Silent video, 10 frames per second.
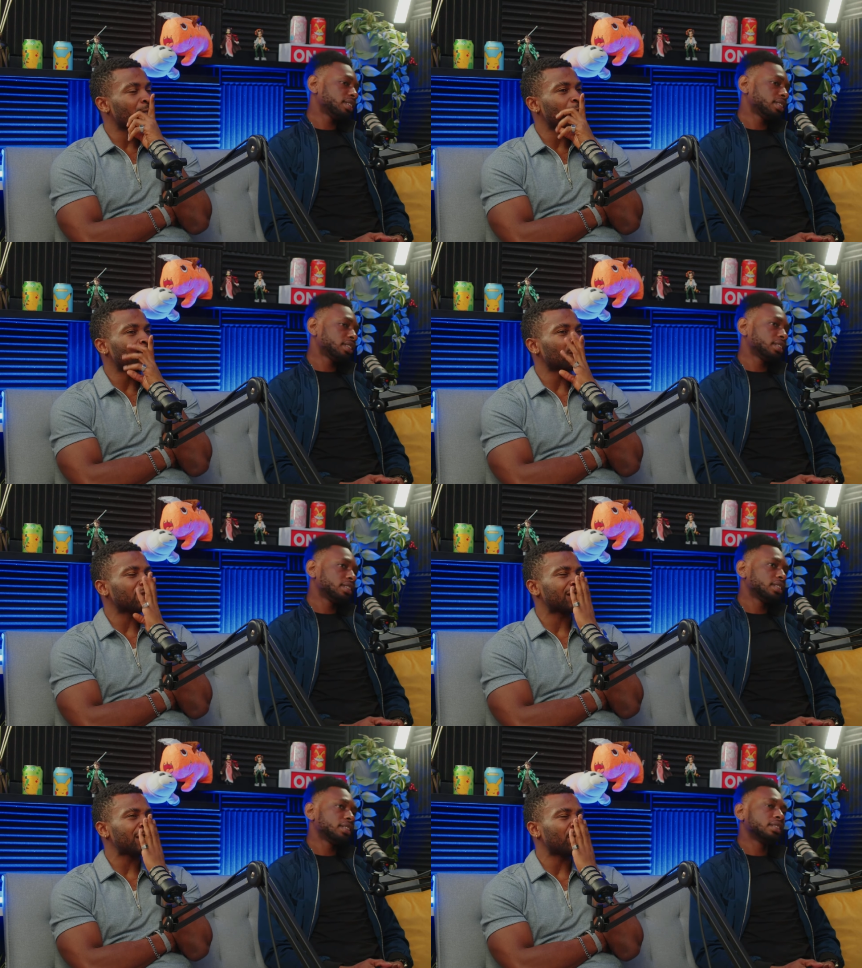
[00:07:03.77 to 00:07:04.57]
Speaker 1: No, not the
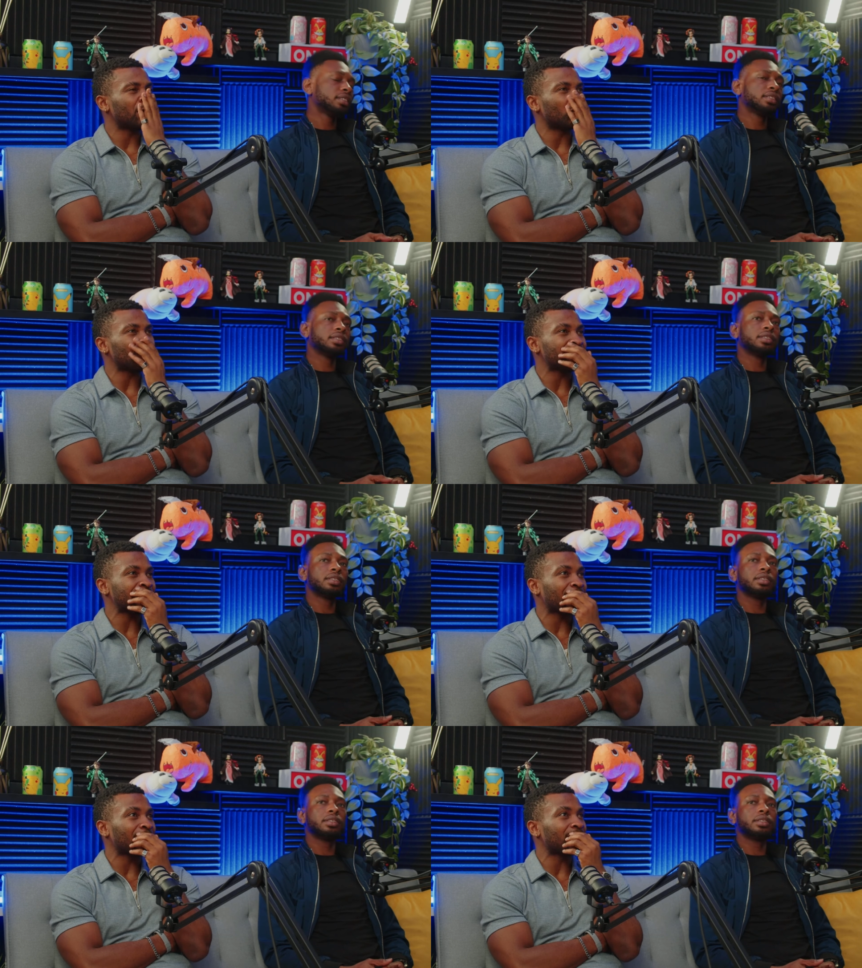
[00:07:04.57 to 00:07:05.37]
demon lord. It's
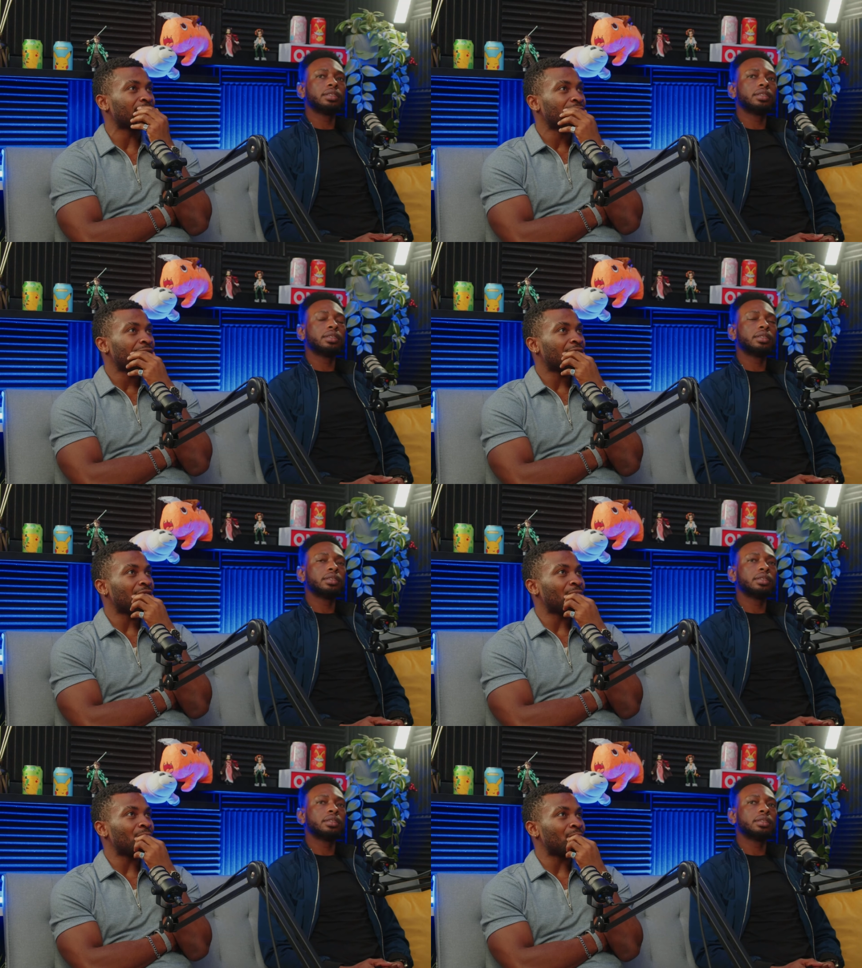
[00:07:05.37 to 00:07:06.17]
like, uh,
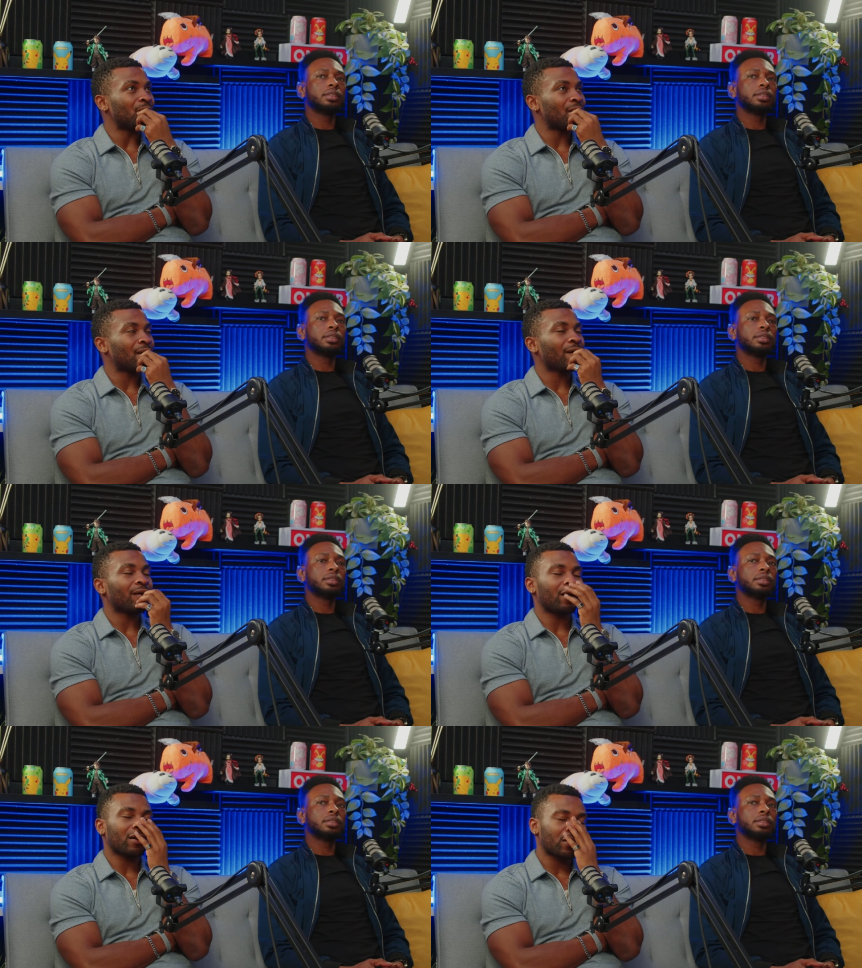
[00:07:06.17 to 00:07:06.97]
um,
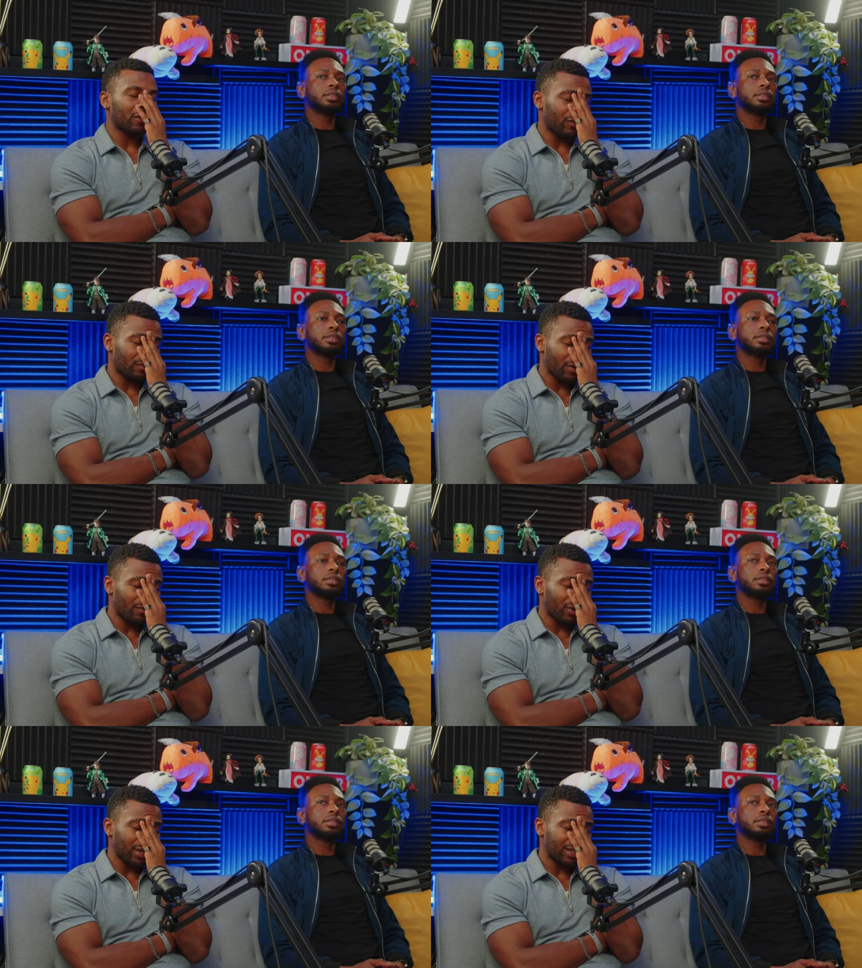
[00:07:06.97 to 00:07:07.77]
oh, I can't even
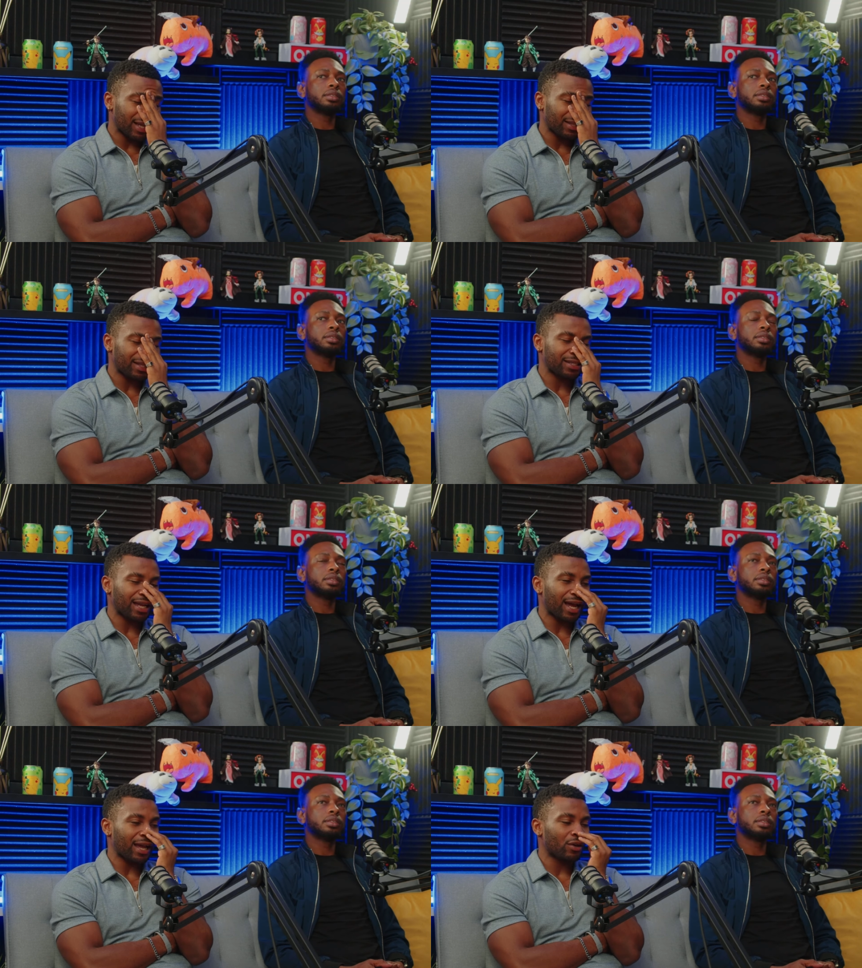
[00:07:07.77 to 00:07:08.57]
remember it. It's like this
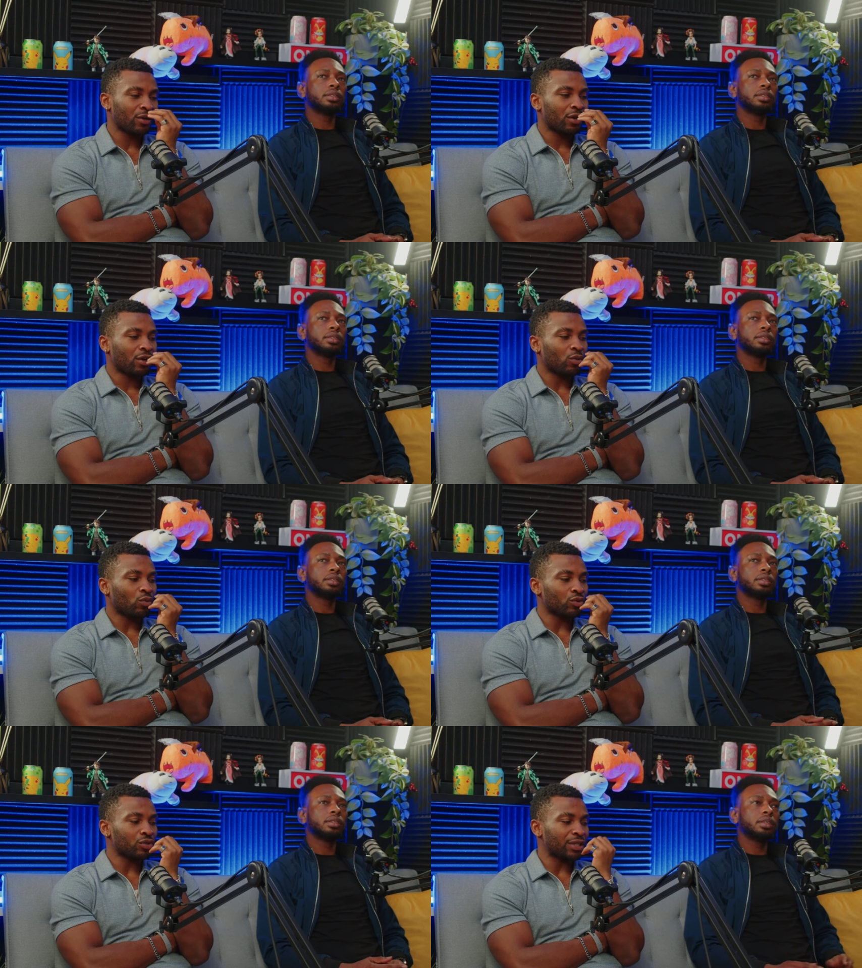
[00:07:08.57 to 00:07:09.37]
guy
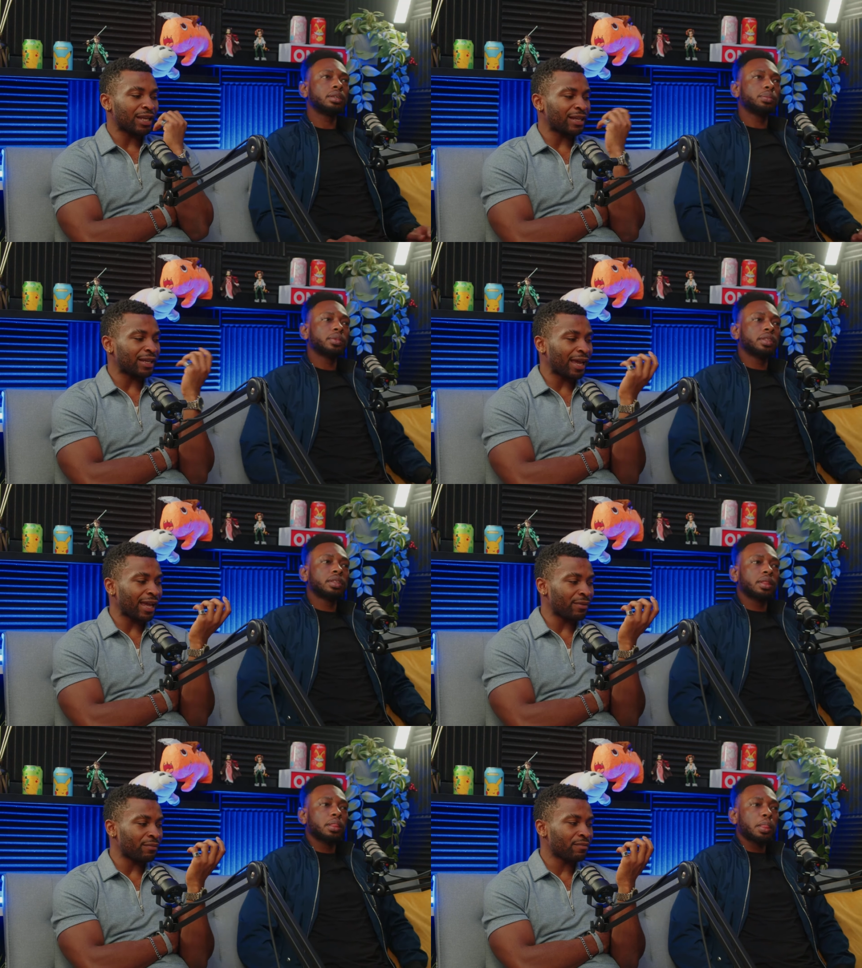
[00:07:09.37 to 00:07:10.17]
was in a
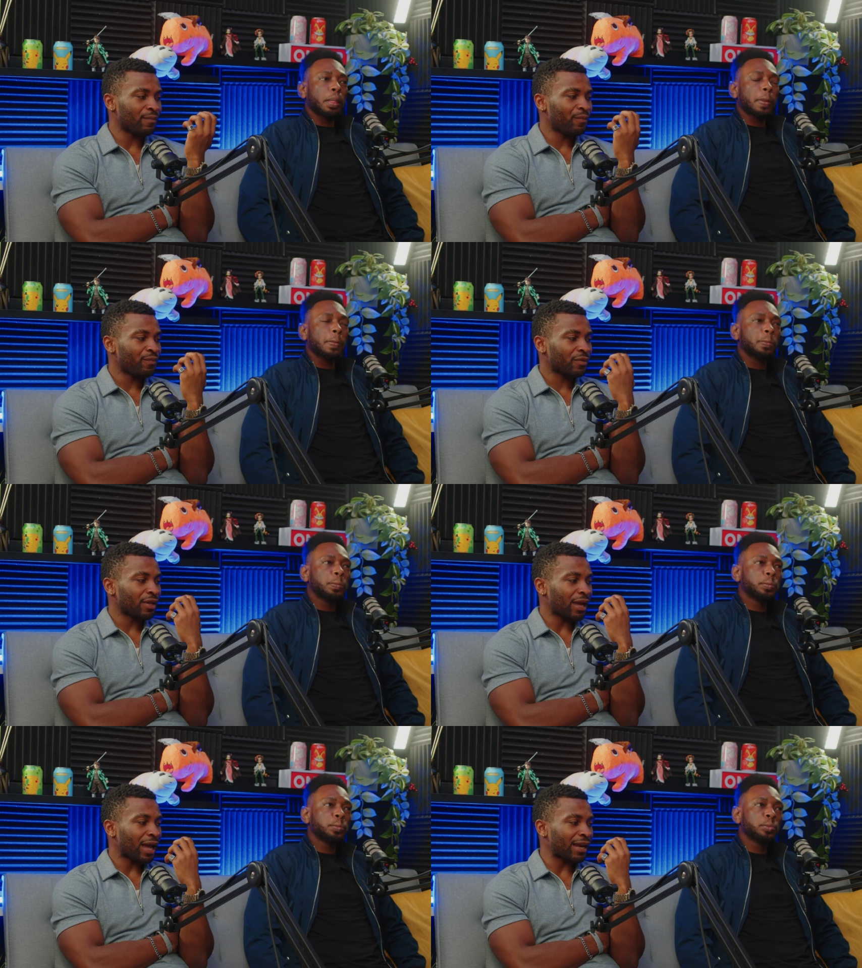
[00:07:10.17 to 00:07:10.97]
game,
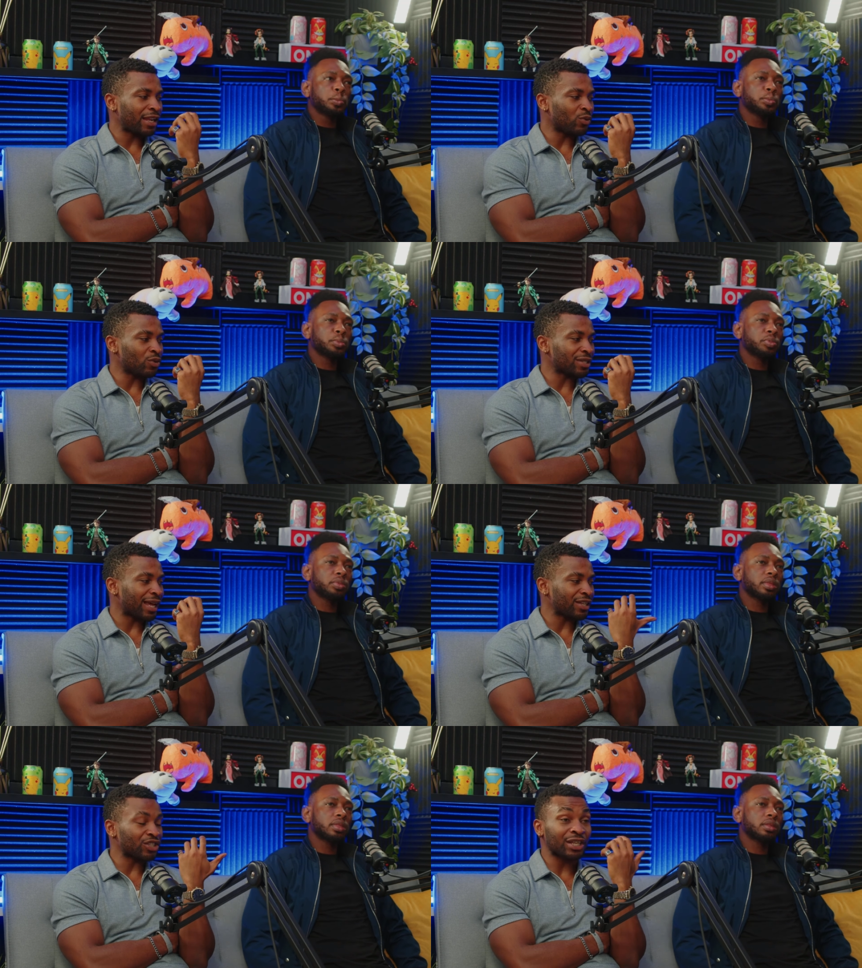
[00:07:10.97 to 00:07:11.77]
mm-hmm. and he was
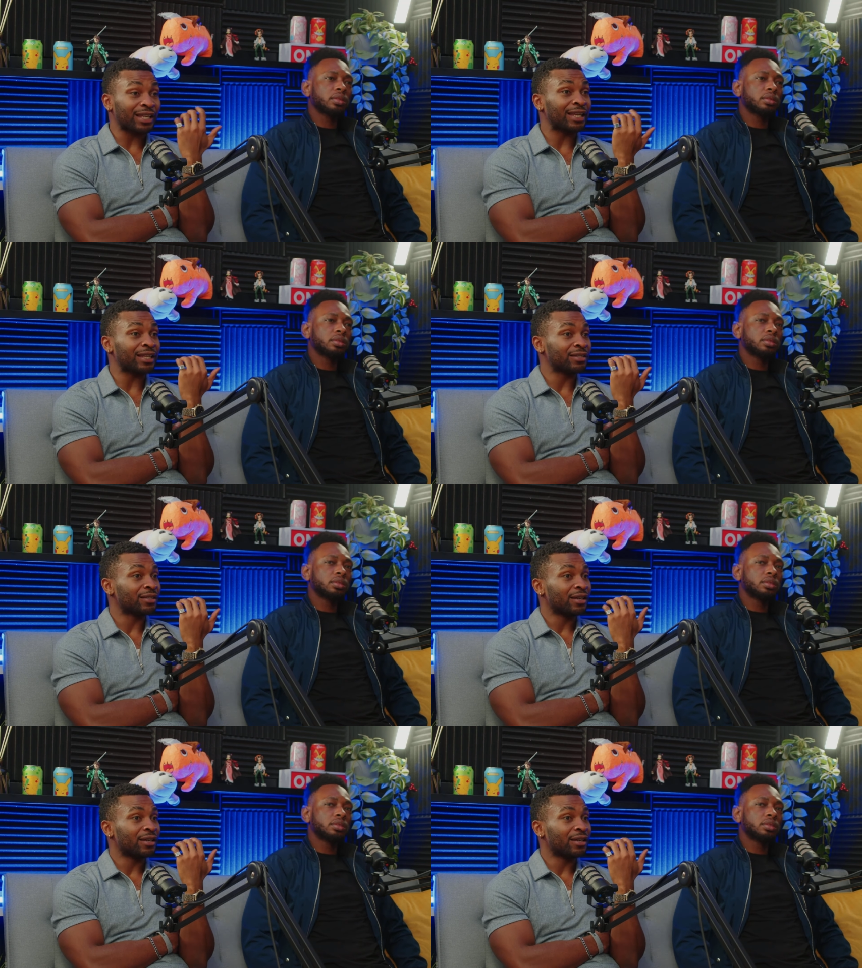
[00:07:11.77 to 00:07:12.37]
like just a kid.